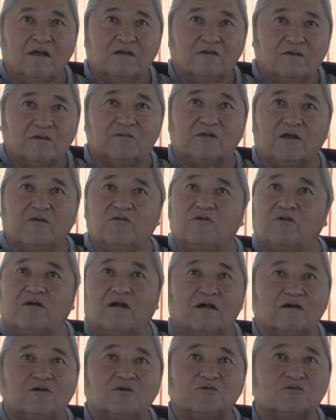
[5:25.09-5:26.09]
Sometimes we would
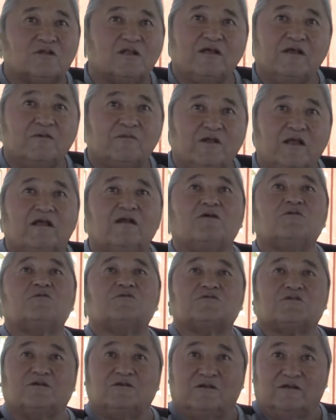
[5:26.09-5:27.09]
have to go to sleep, then go
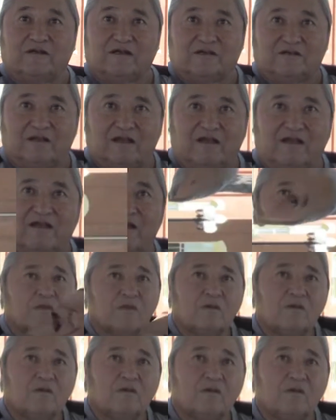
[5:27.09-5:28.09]
to school next day.
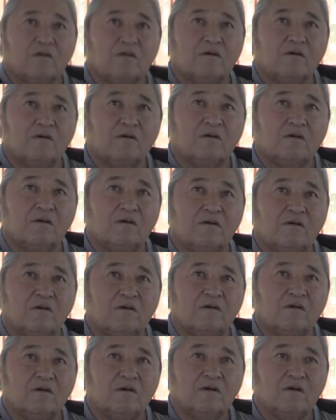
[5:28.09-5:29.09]
What was it like to
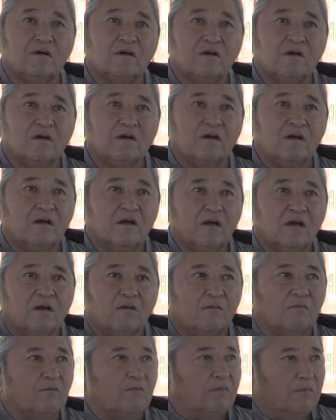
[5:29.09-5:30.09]
come to town? I bet that
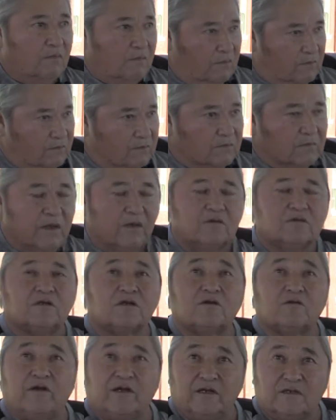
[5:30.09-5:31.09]
was a big... It was the
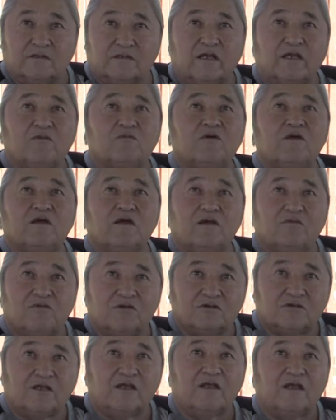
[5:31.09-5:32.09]
greatest thing we ever
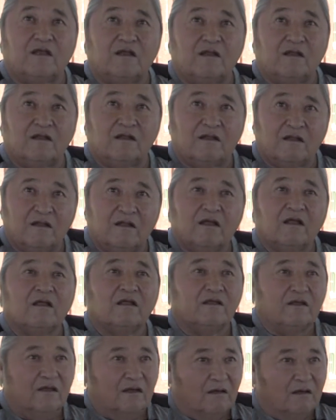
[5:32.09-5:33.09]
seen.
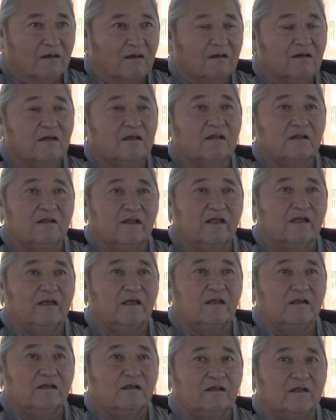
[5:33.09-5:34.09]
Yeah.
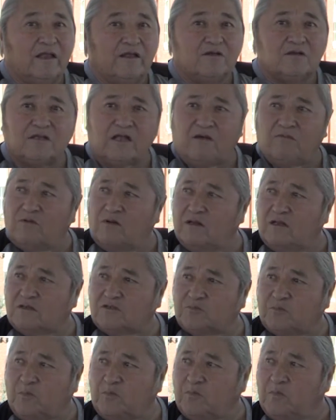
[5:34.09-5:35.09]
Then they used to have a little
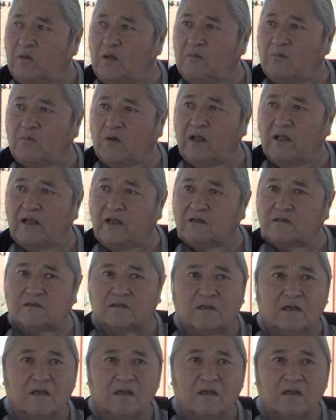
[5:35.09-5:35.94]
place.